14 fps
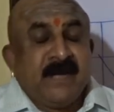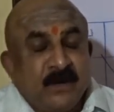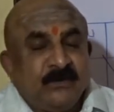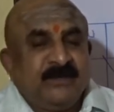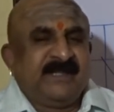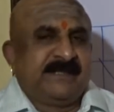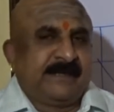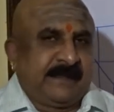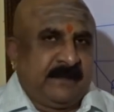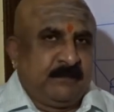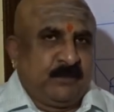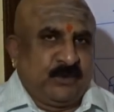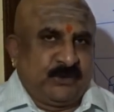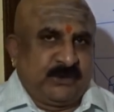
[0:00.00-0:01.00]
Now the
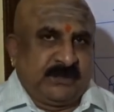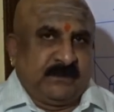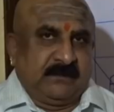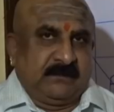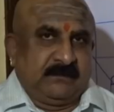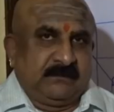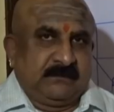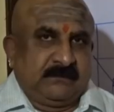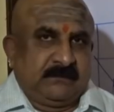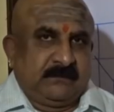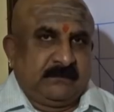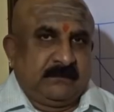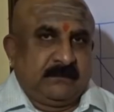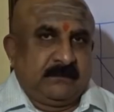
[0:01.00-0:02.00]
second portion,
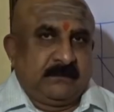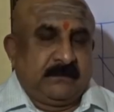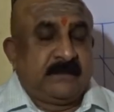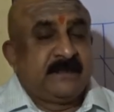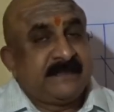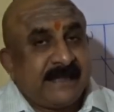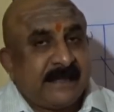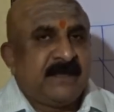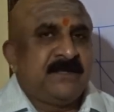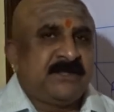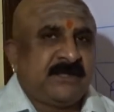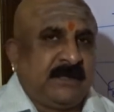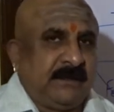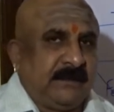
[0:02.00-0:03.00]

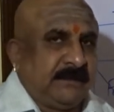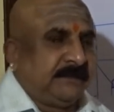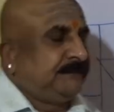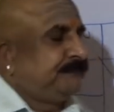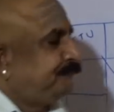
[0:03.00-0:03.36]
second child.